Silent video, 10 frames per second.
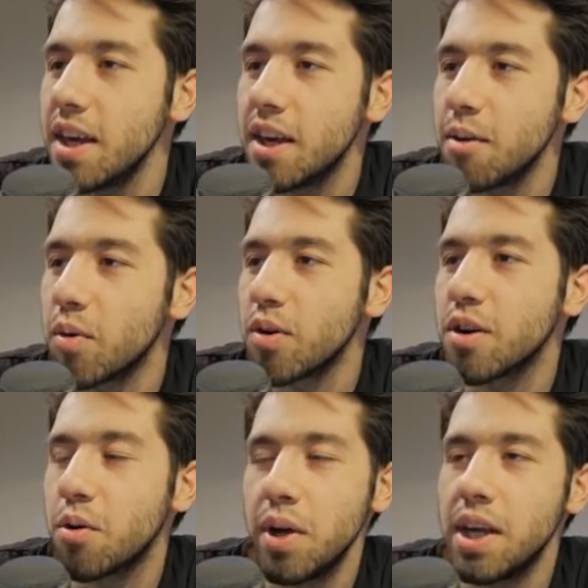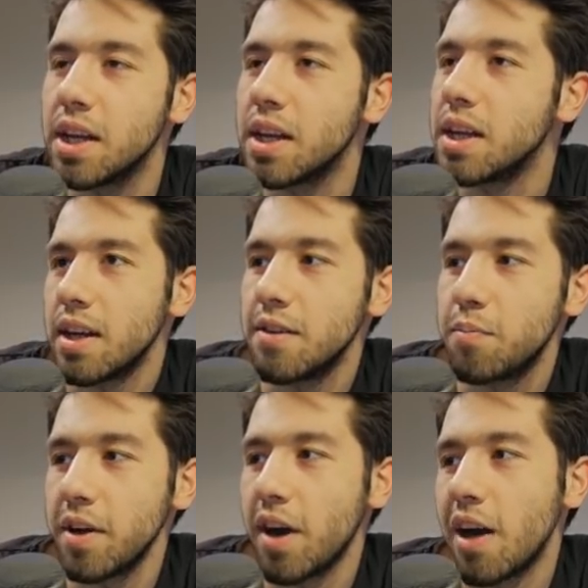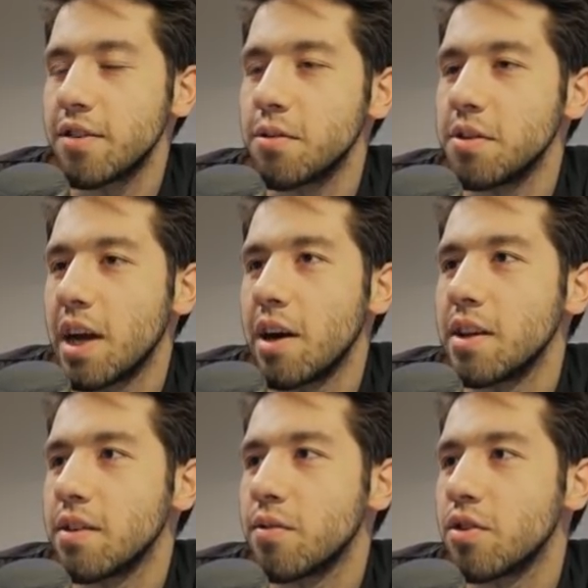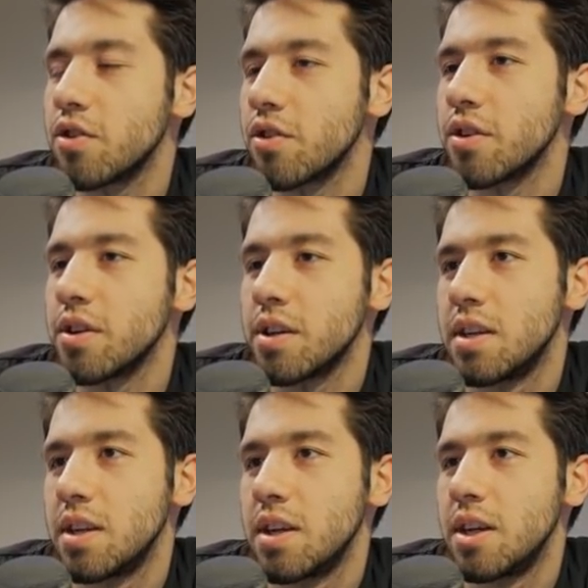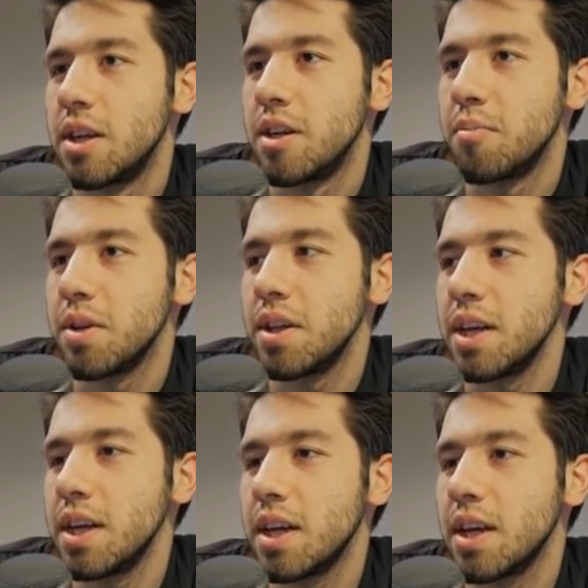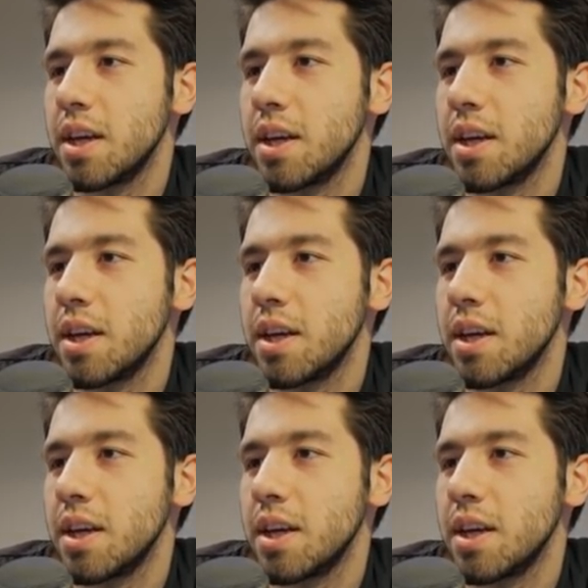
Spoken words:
Kikimora Queen? He's playing Osril now, that's for sure. But, like...